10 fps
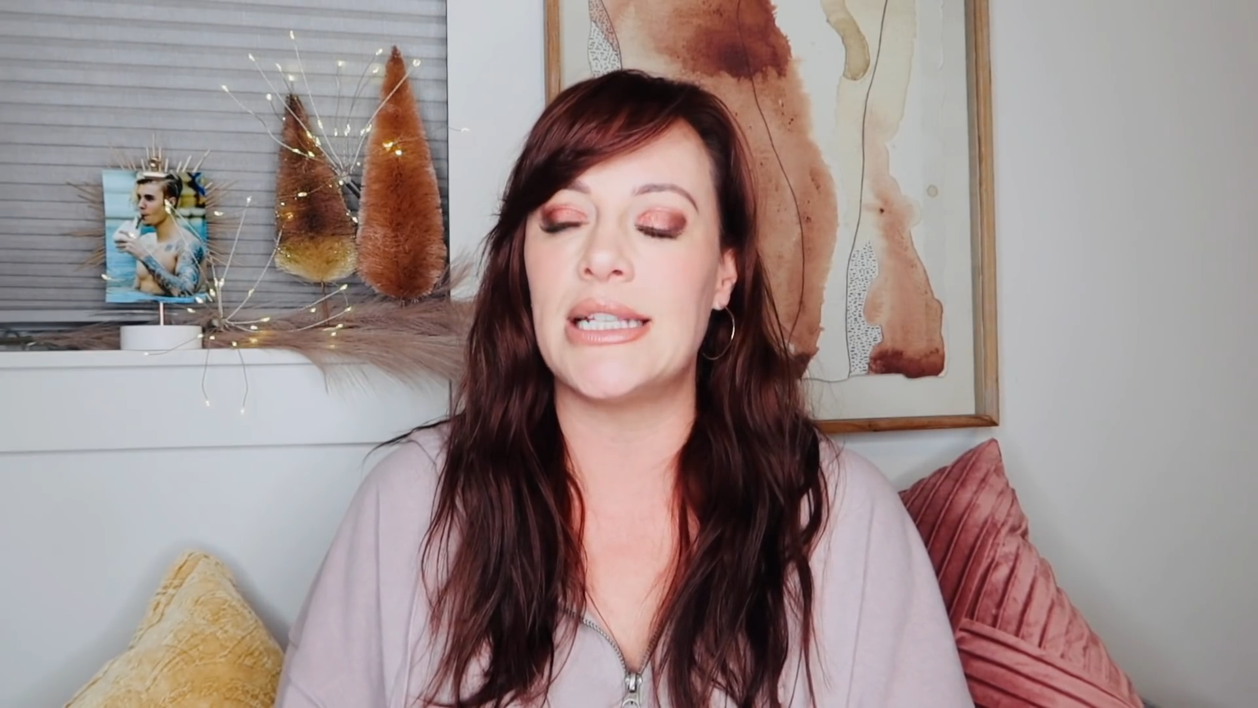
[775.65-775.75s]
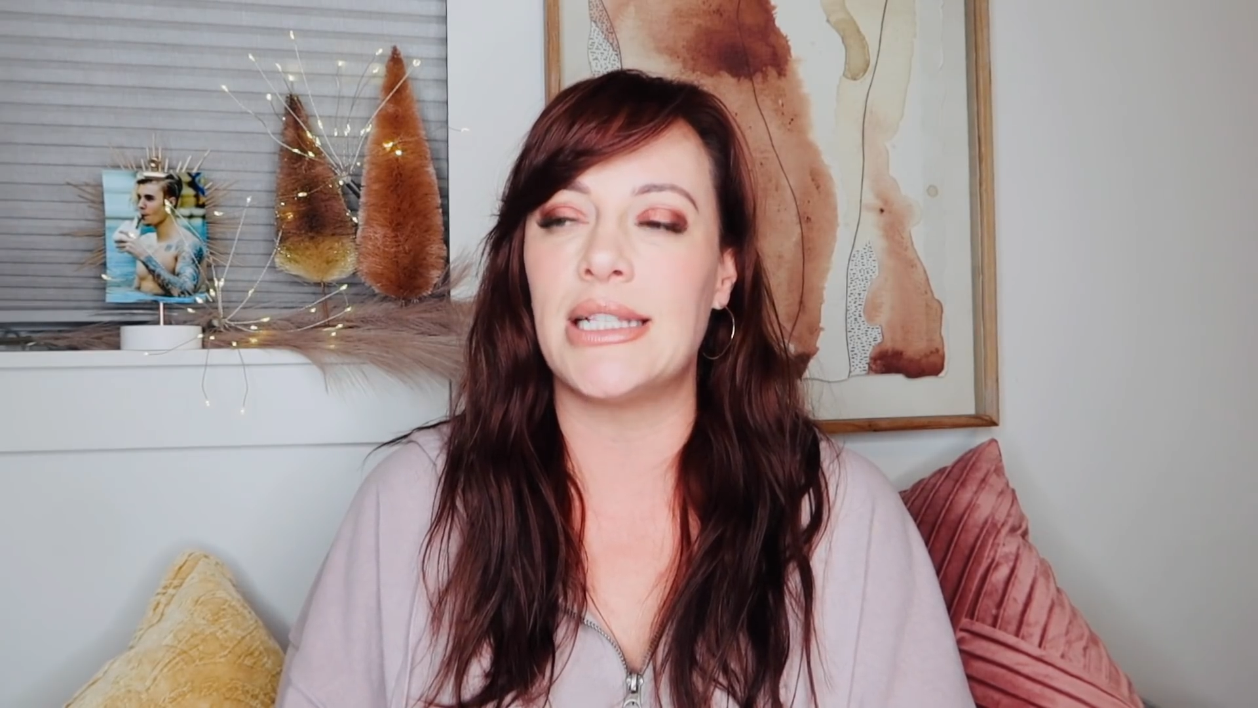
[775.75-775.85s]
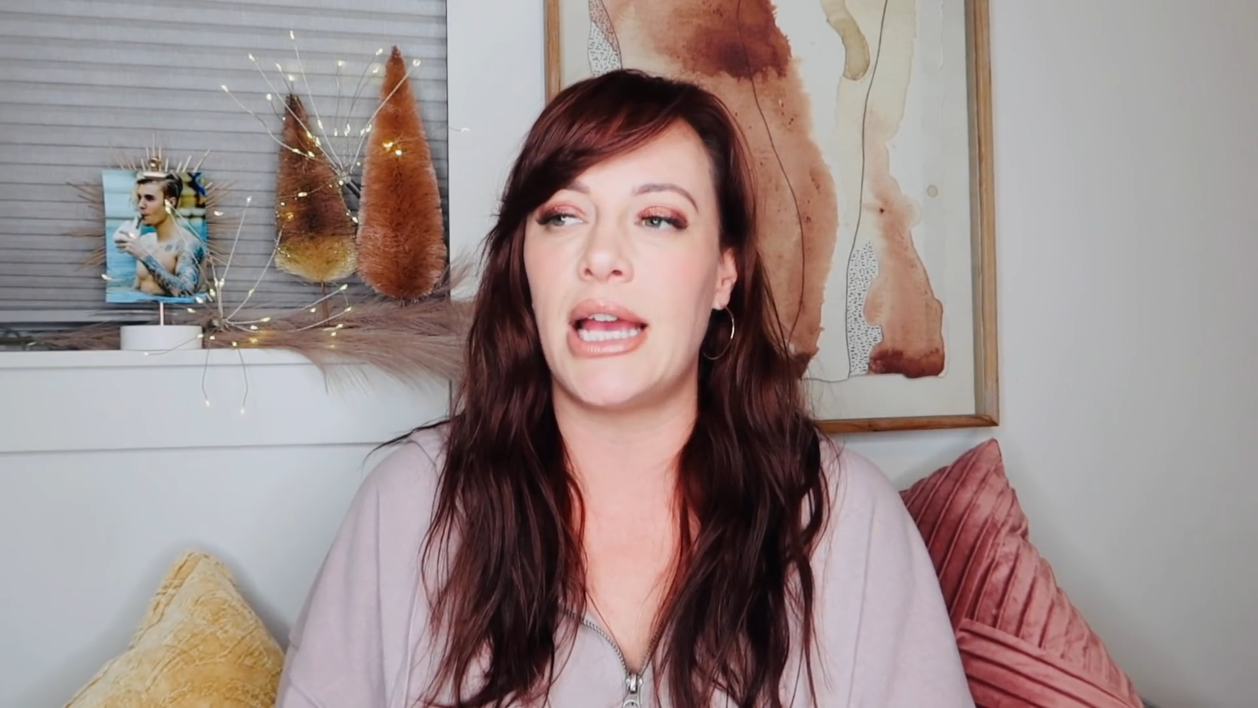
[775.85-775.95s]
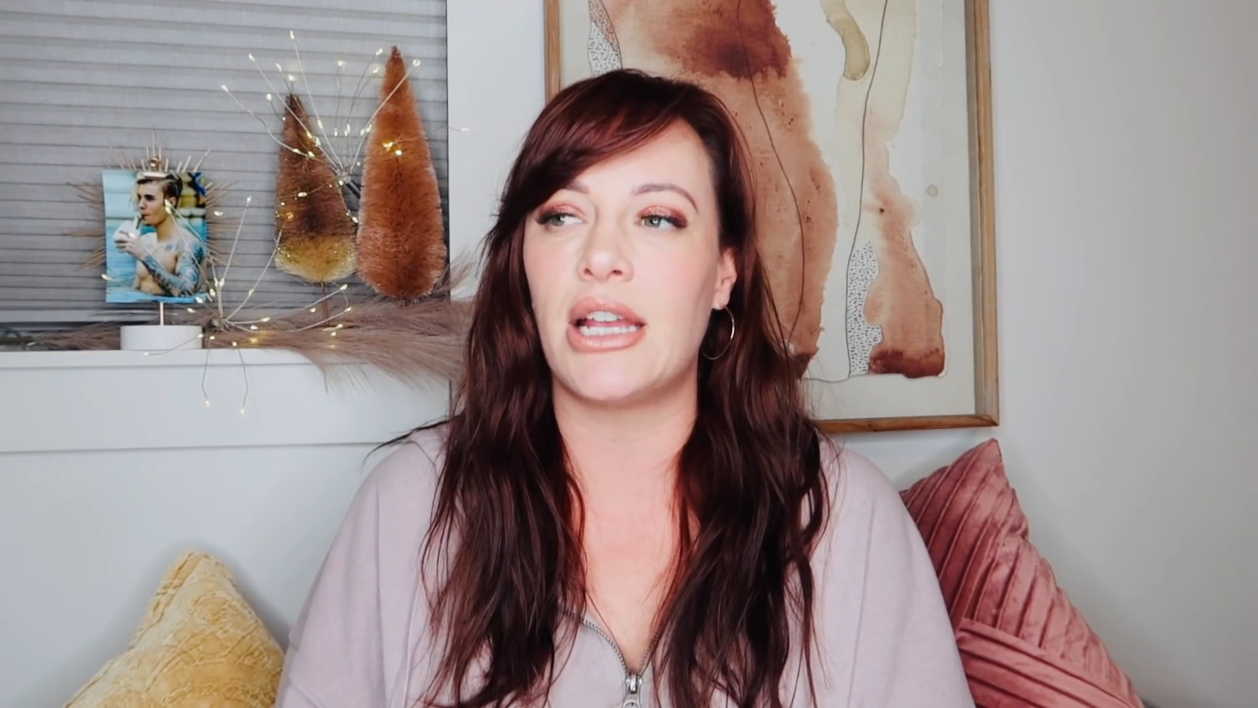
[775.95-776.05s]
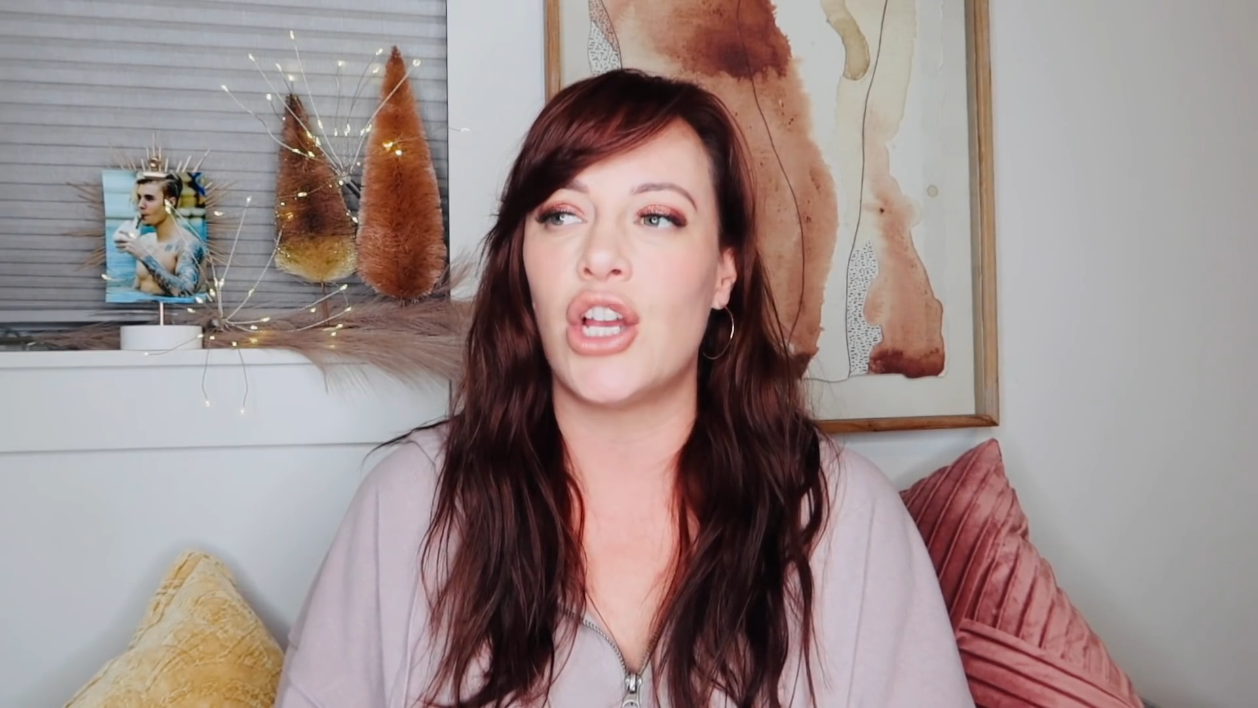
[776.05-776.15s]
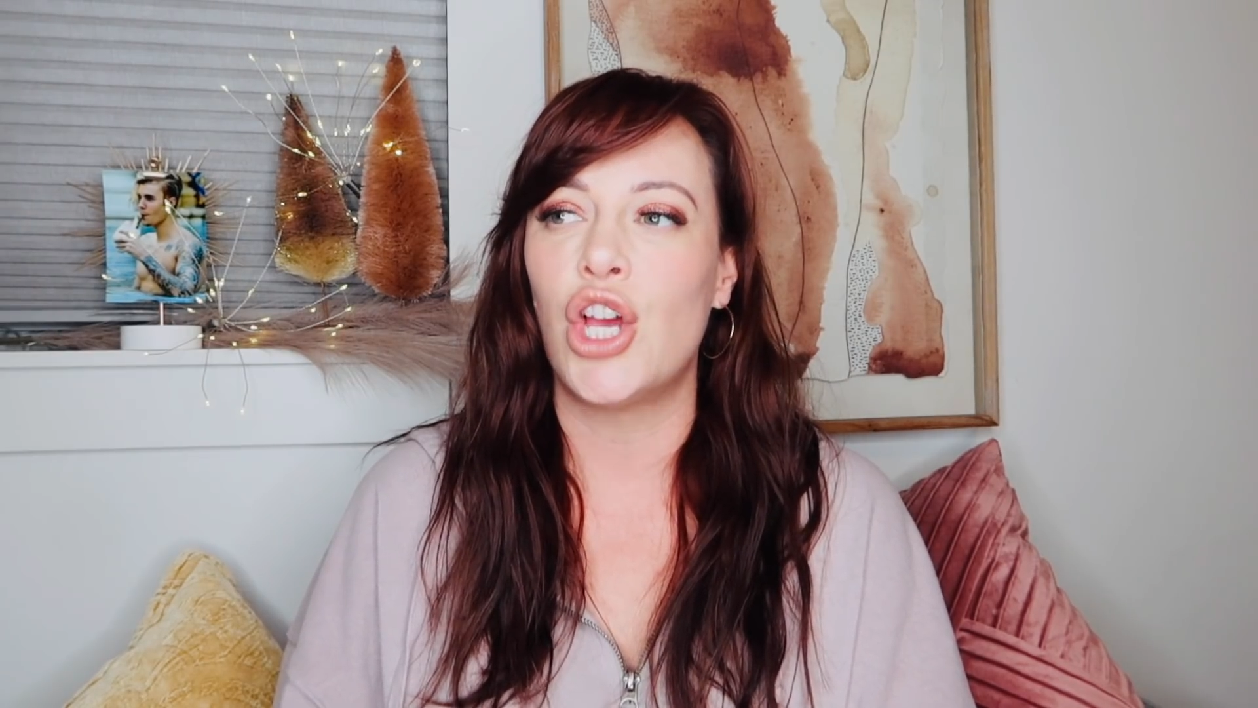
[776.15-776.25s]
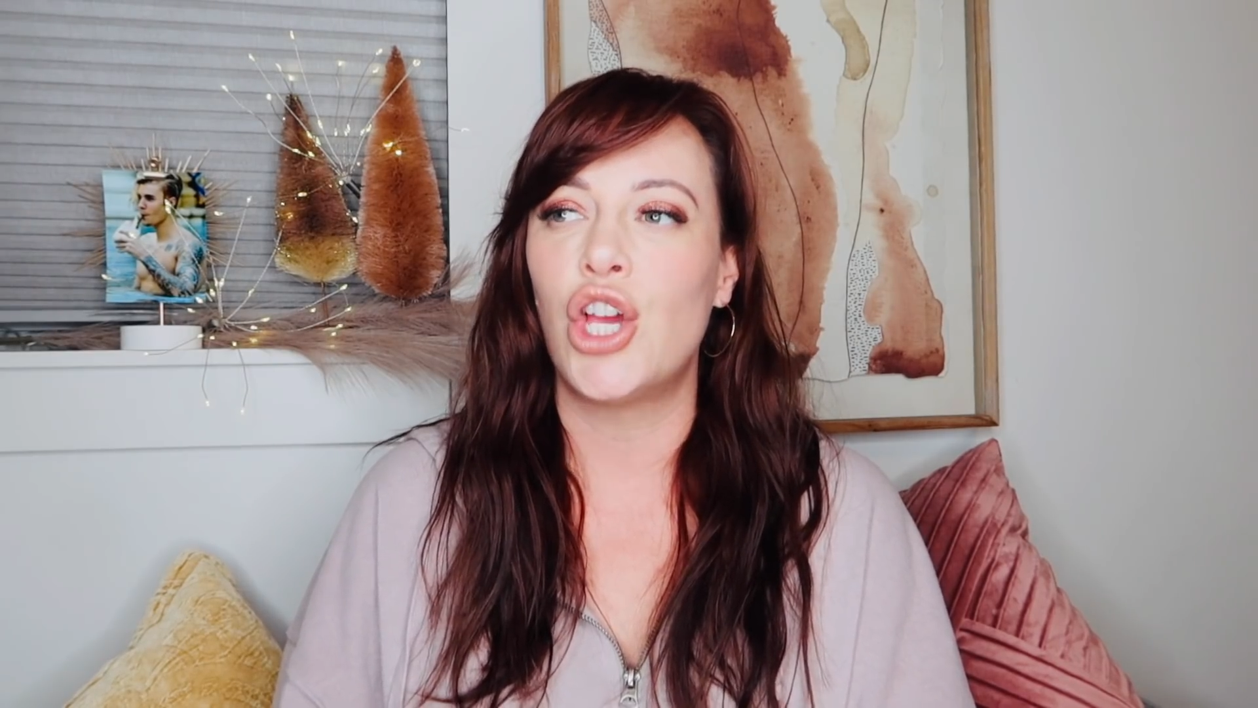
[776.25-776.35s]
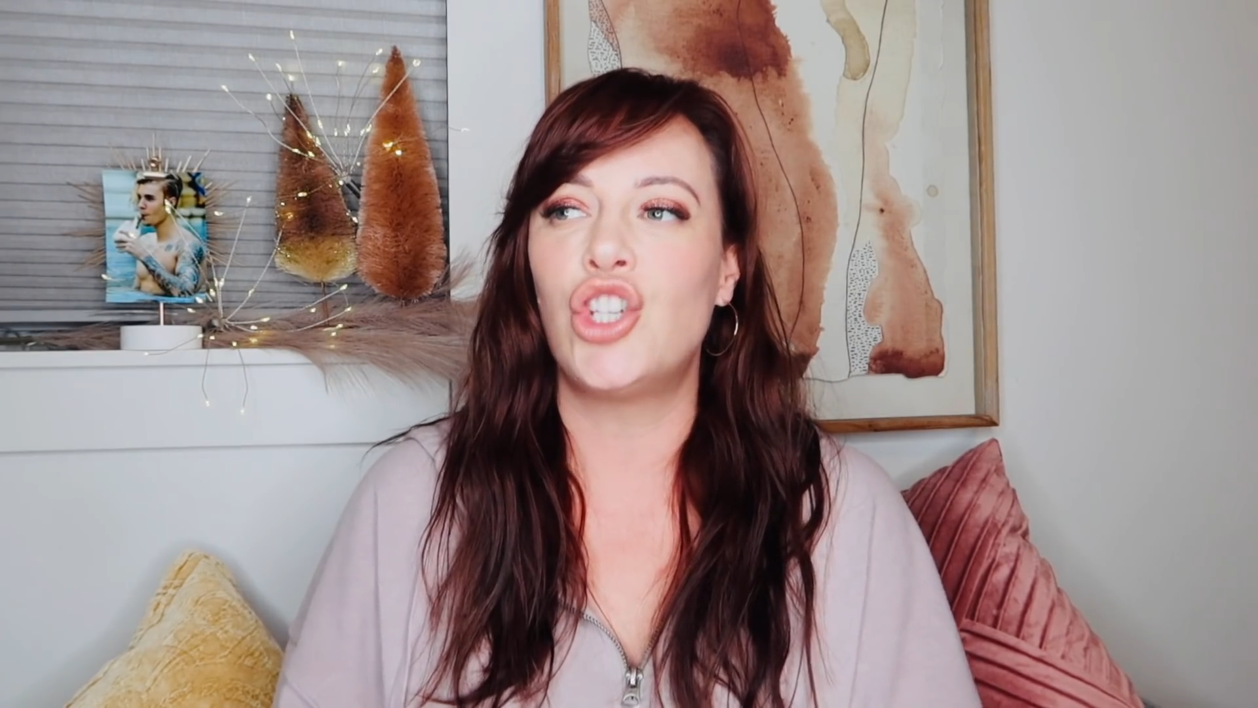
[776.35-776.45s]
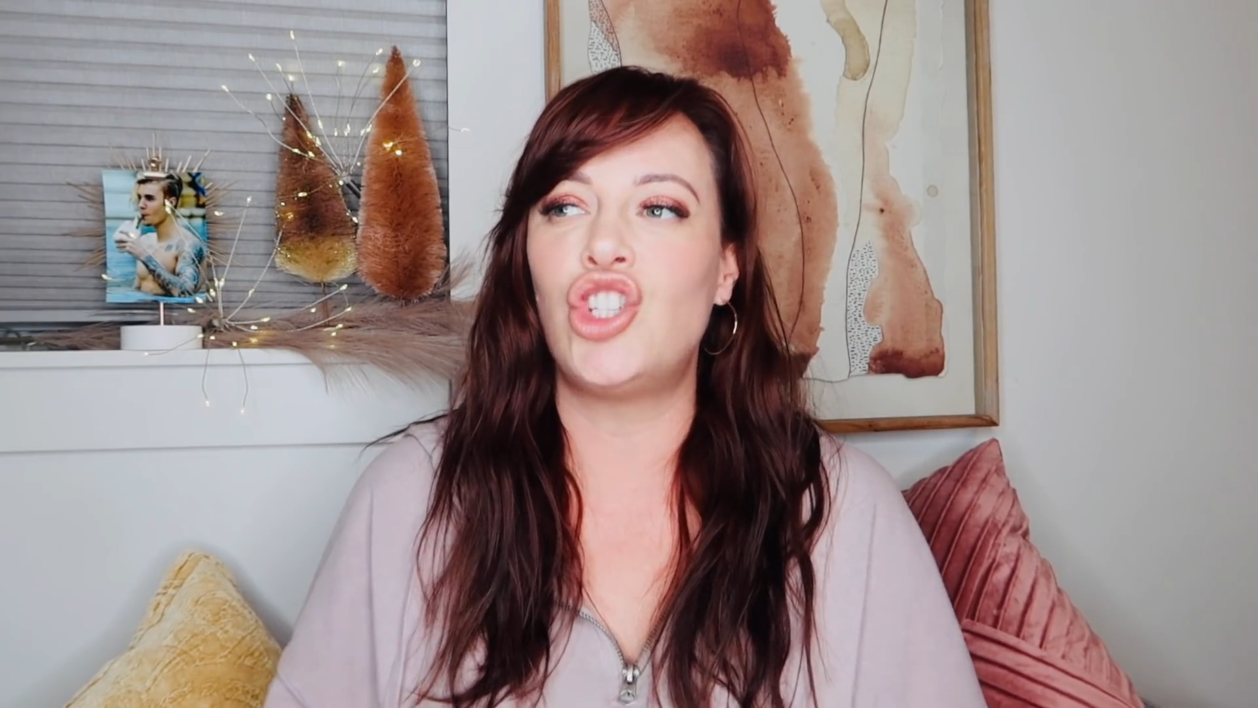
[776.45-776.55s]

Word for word: is, like,